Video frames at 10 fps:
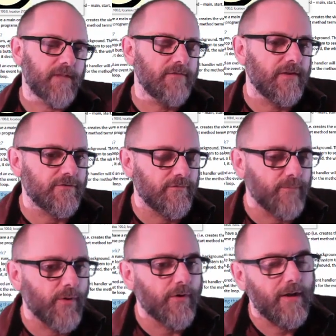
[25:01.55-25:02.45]

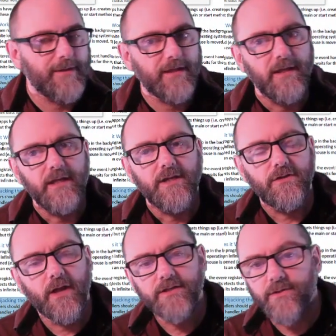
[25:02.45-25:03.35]
event-driven programming.
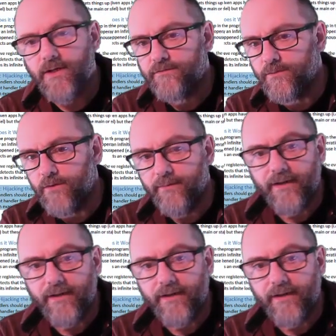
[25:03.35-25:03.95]
You guys don't have to